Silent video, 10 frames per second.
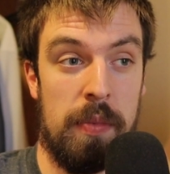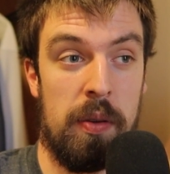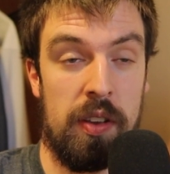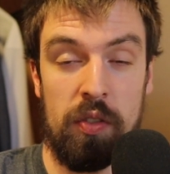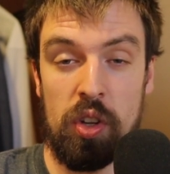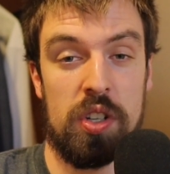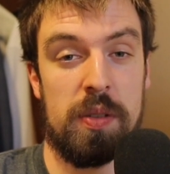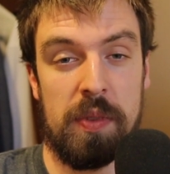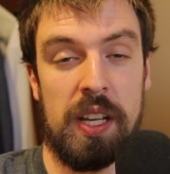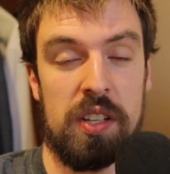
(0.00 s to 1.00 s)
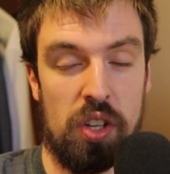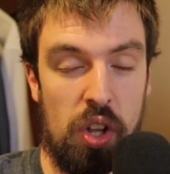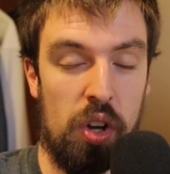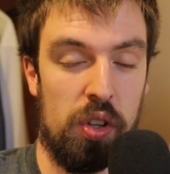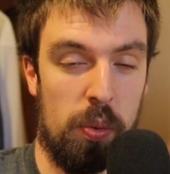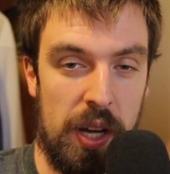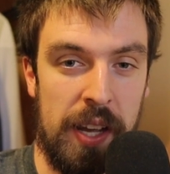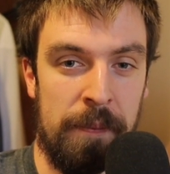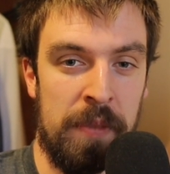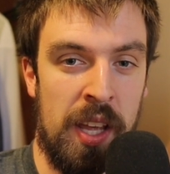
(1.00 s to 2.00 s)
and maybe even learn some things along the
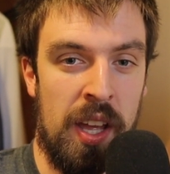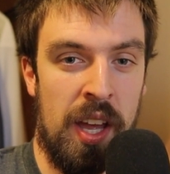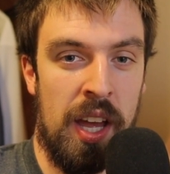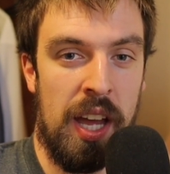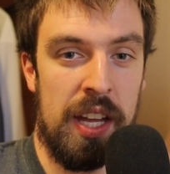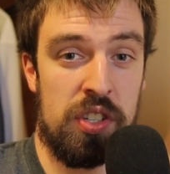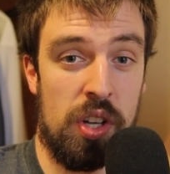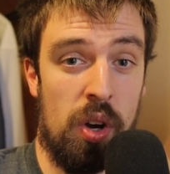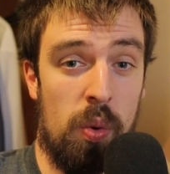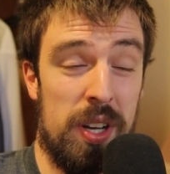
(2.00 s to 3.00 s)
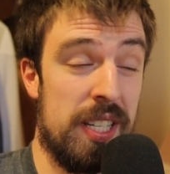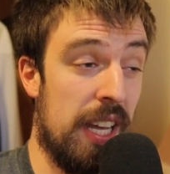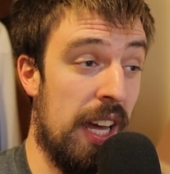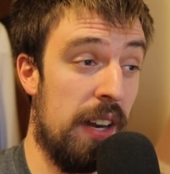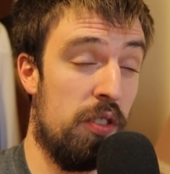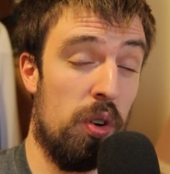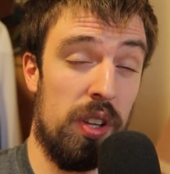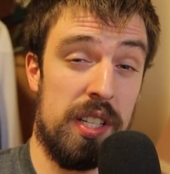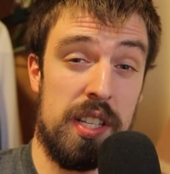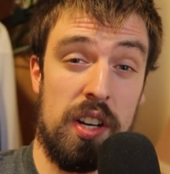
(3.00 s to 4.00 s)
way. And so once again, if you're
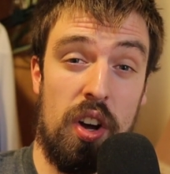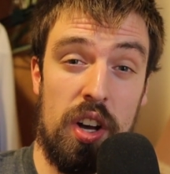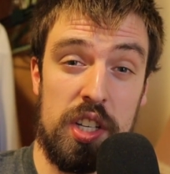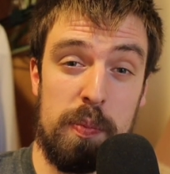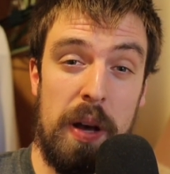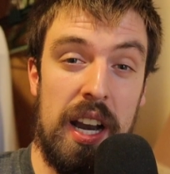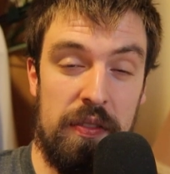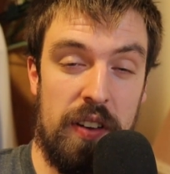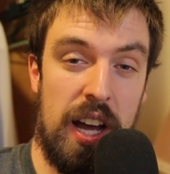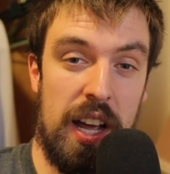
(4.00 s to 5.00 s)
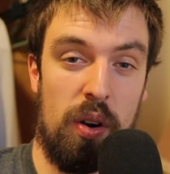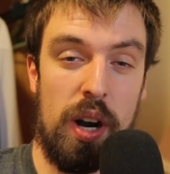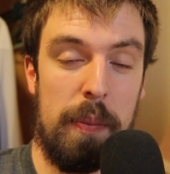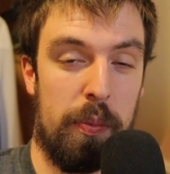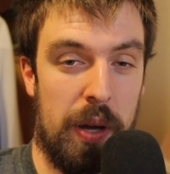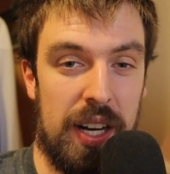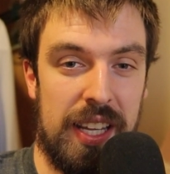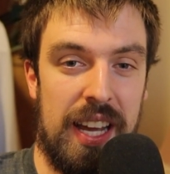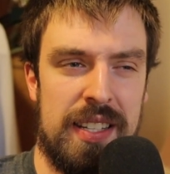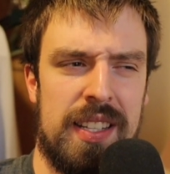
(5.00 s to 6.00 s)
listening on Spotify or Apple
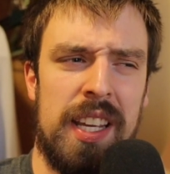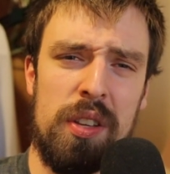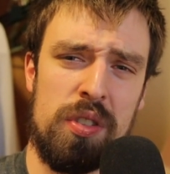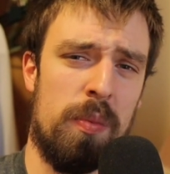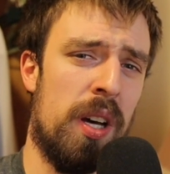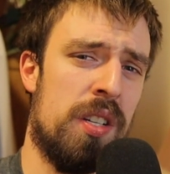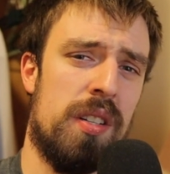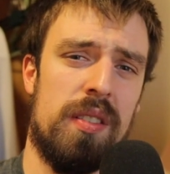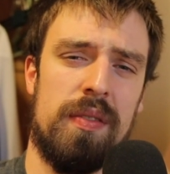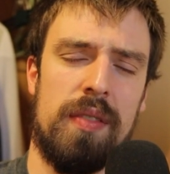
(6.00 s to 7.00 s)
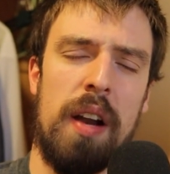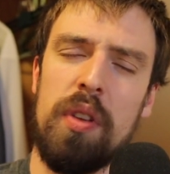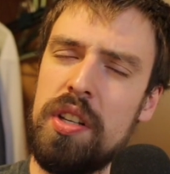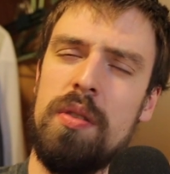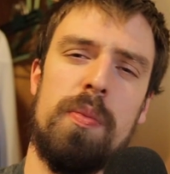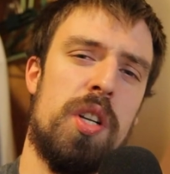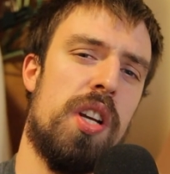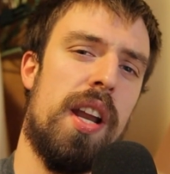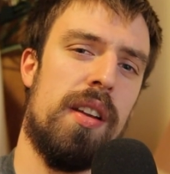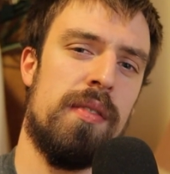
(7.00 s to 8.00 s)
Podcasts, thank you so much. I really do
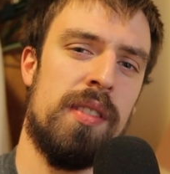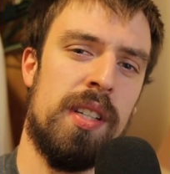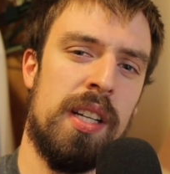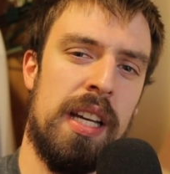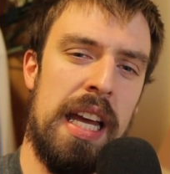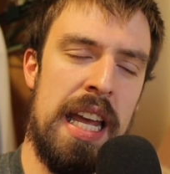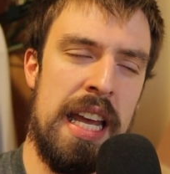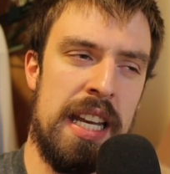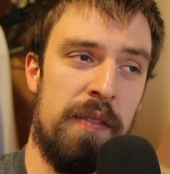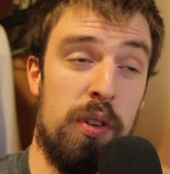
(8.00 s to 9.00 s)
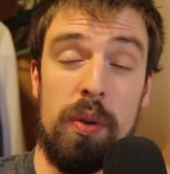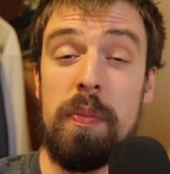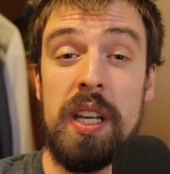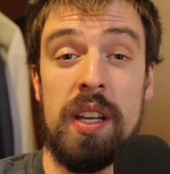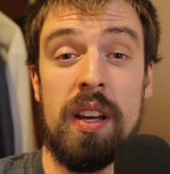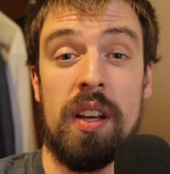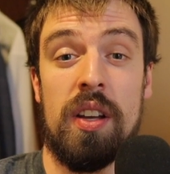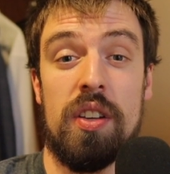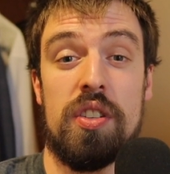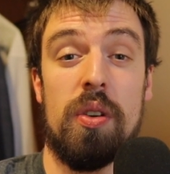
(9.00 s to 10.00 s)
appreciate it. And if you would be
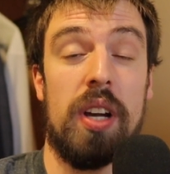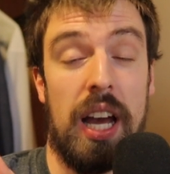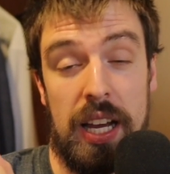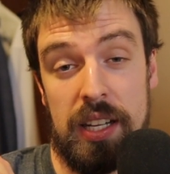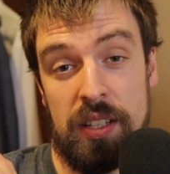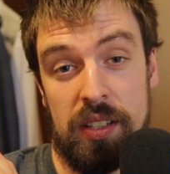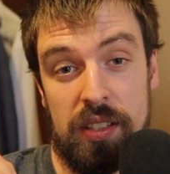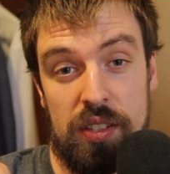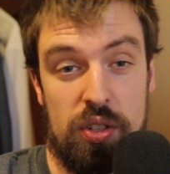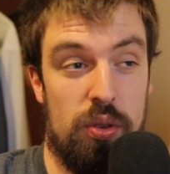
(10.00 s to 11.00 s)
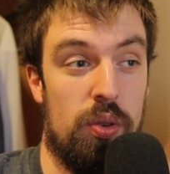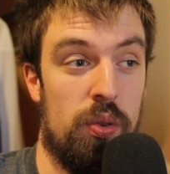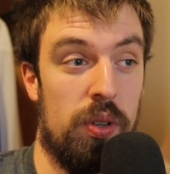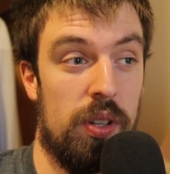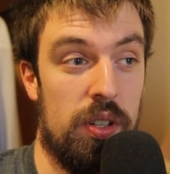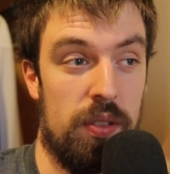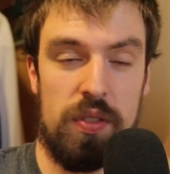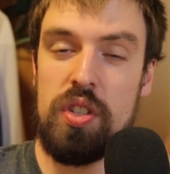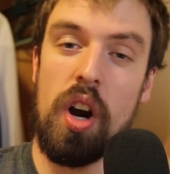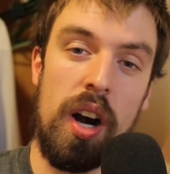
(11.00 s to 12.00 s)
so kind to
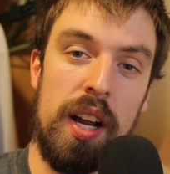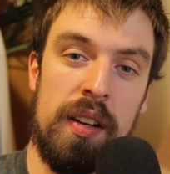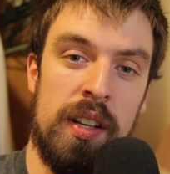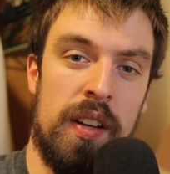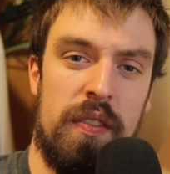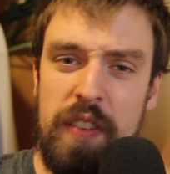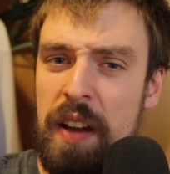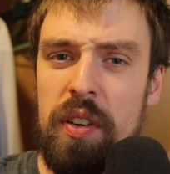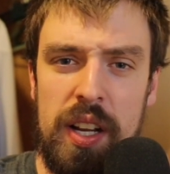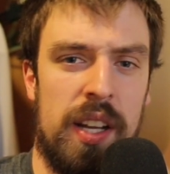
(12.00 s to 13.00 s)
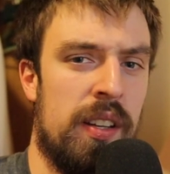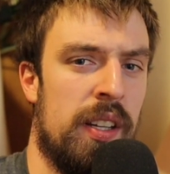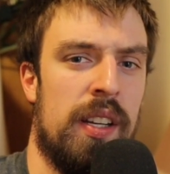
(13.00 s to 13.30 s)
star it, favorite it,